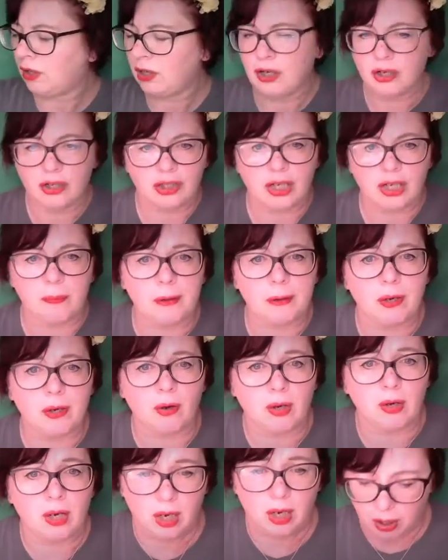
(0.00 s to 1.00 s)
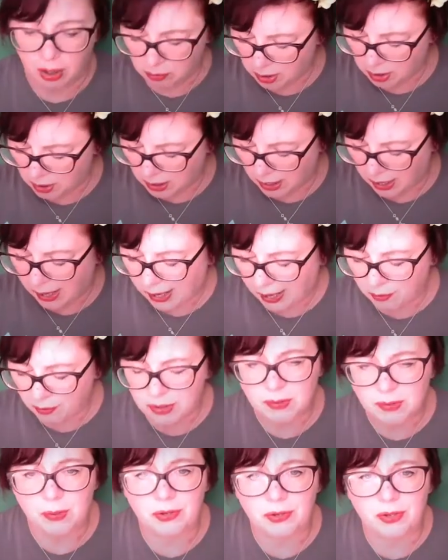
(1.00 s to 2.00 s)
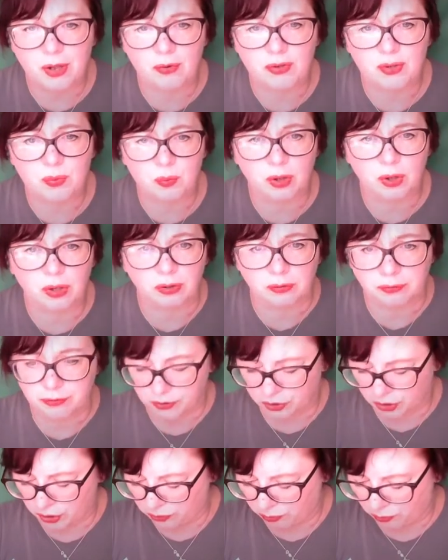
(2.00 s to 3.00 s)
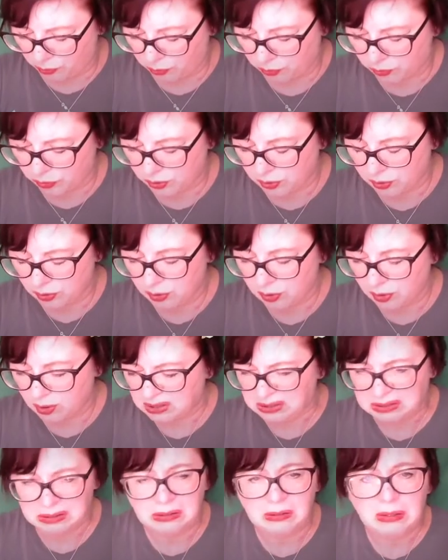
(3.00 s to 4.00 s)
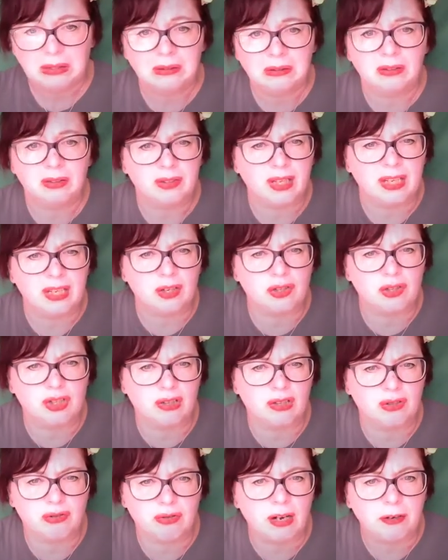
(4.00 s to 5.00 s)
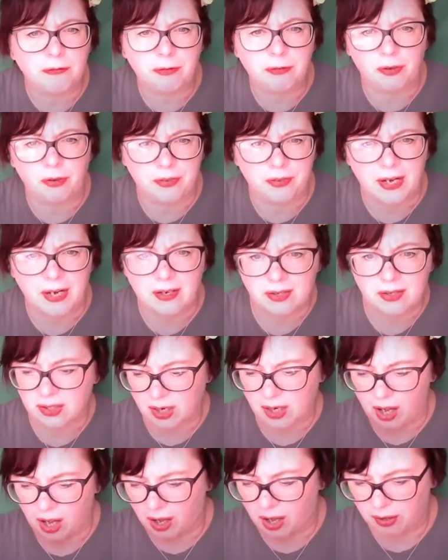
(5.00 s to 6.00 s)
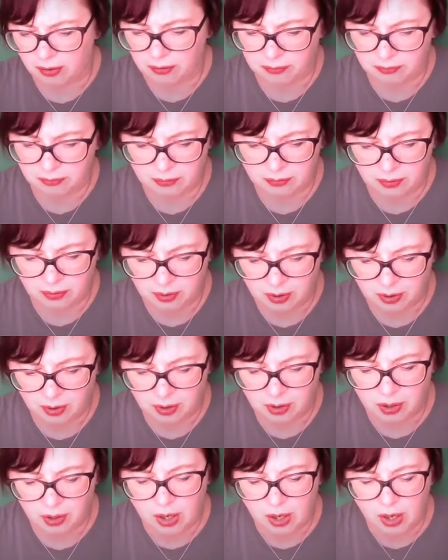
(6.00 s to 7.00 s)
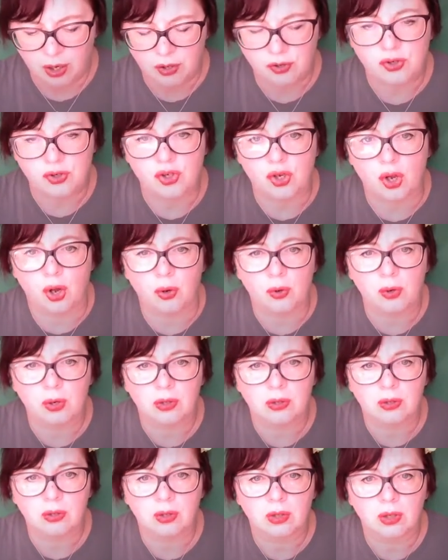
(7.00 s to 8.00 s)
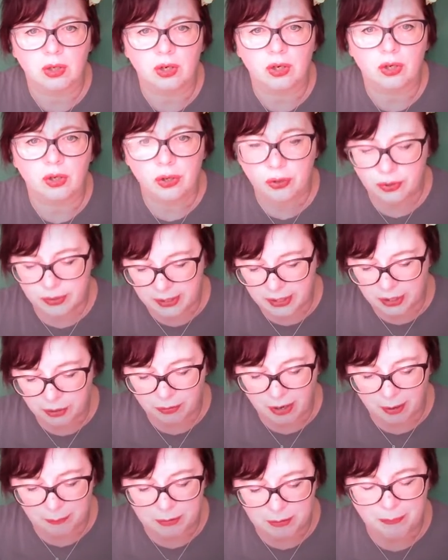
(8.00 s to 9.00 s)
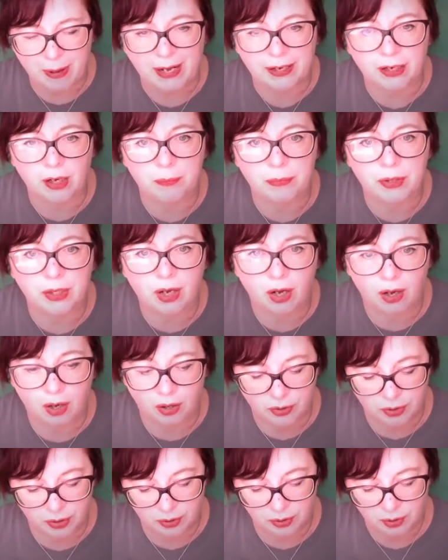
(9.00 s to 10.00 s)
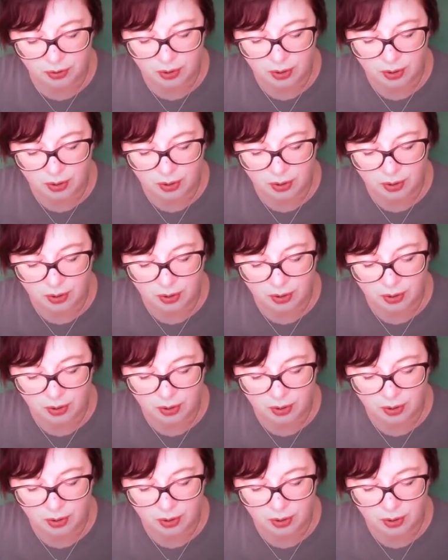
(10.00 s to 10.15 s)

She'd be all alone in that house with those wolves, she thought. They could do dreadful things to her. So Lucy crept back up the garden,